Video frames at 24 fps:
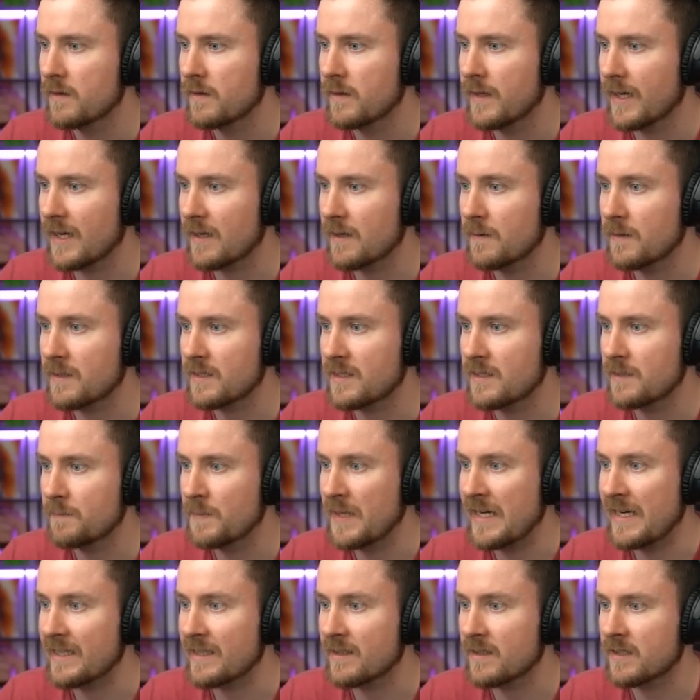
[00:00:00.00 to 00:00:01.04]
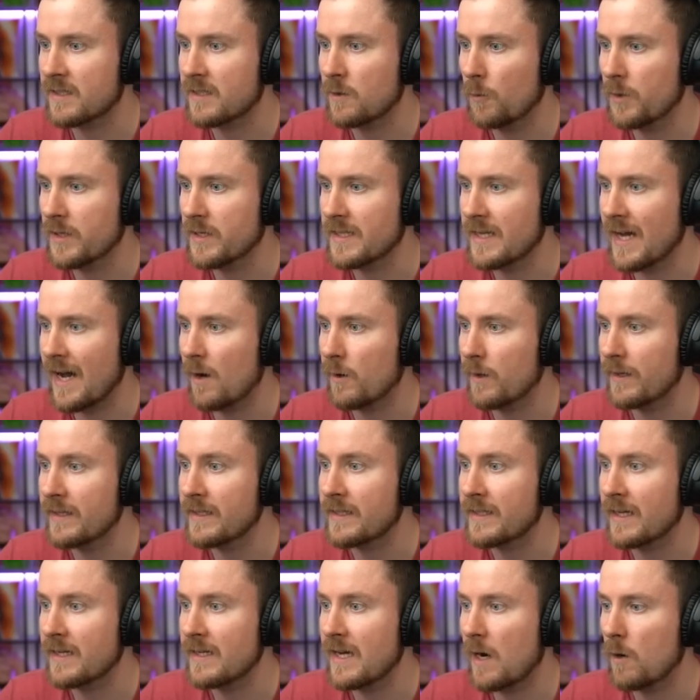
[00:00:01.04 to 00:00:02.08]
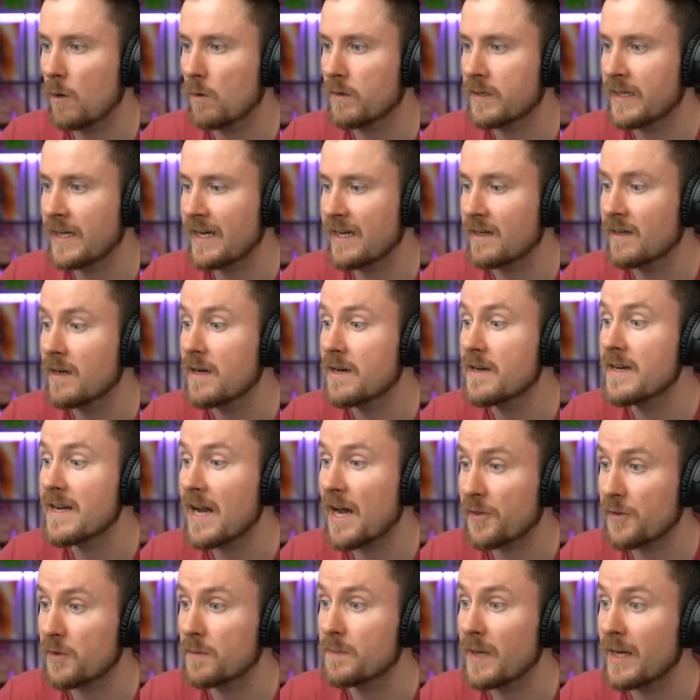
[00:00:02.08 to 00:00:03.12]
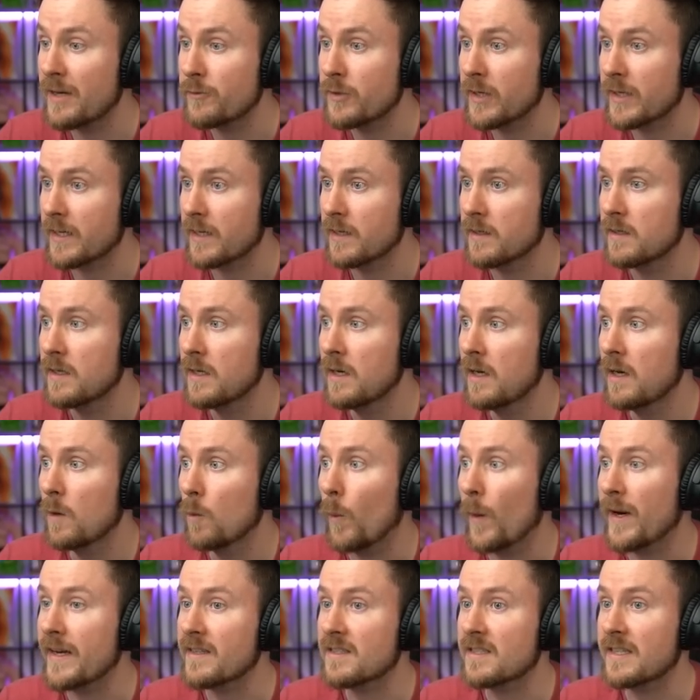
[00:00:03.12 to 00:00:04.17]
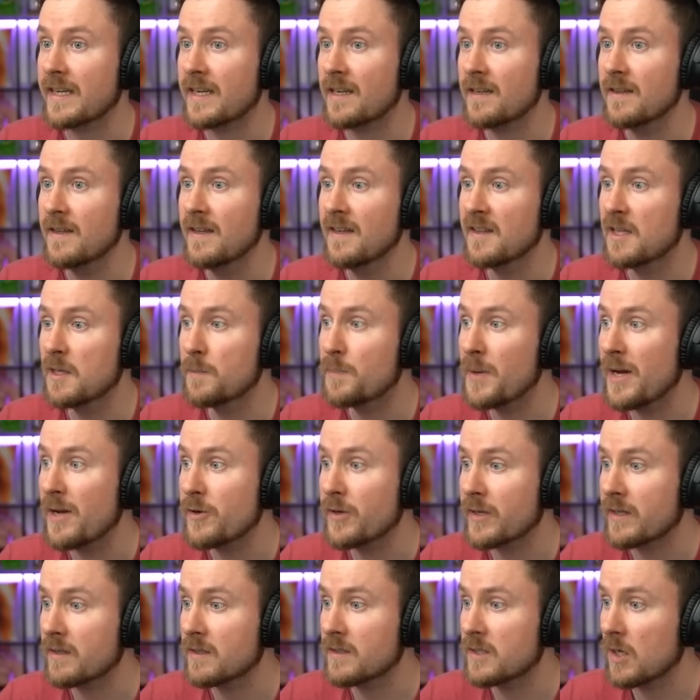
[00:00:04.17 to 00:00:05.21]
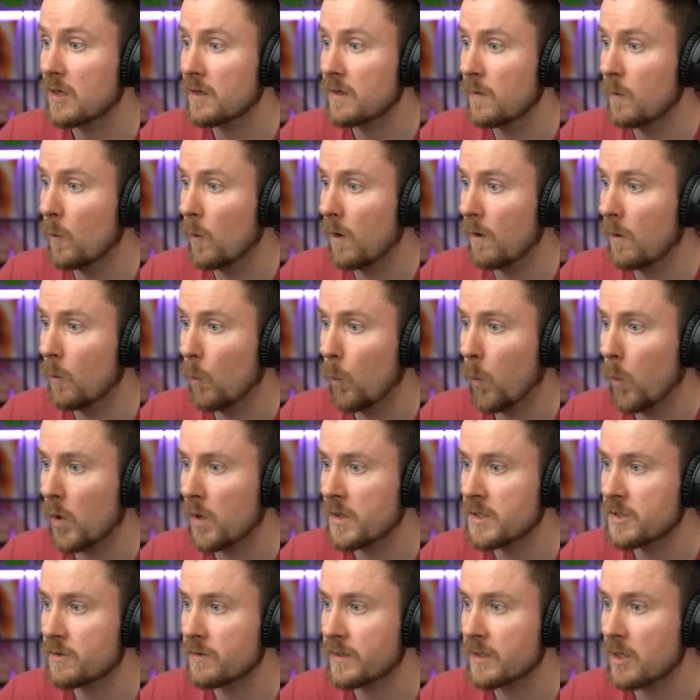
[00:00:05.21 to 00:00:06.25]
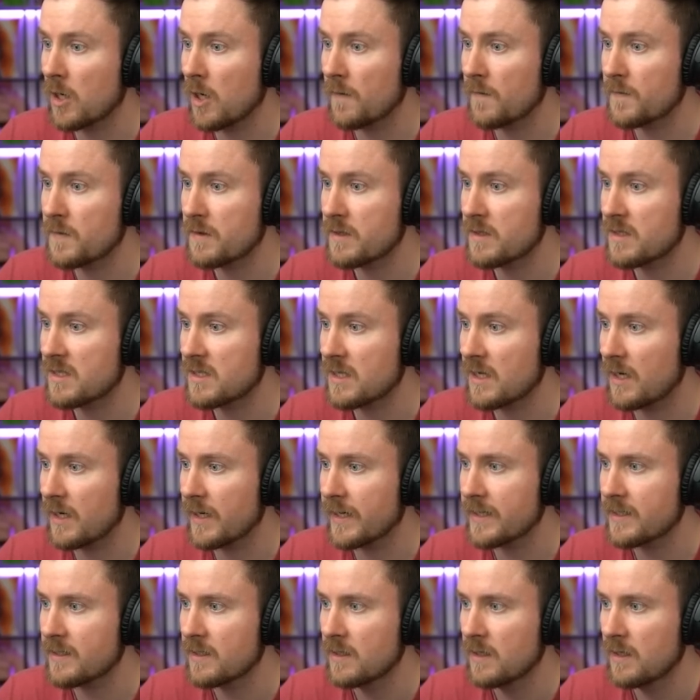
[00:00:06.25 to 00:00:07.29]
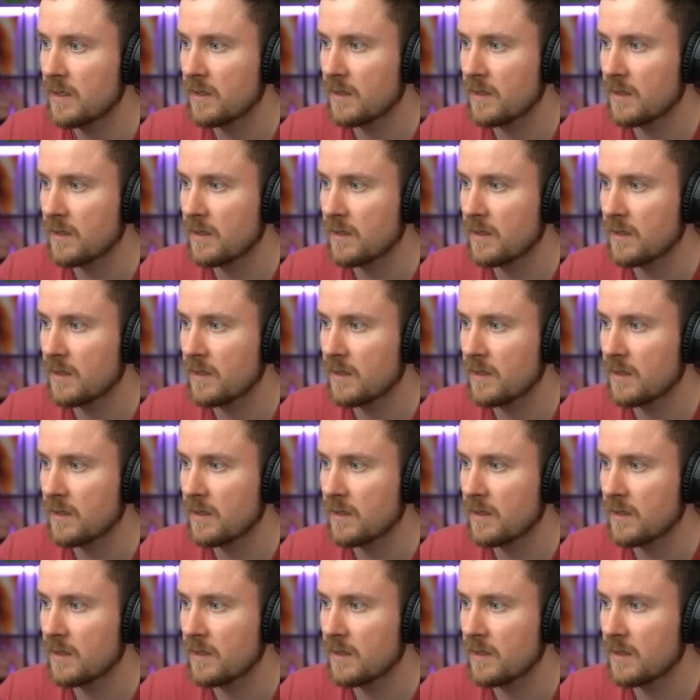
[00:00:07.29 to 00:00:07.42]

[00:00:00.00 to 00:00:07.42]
Next building is going down. And he can now get in another baby dragon. Wait a second. The baby dragon is wandering off to the side.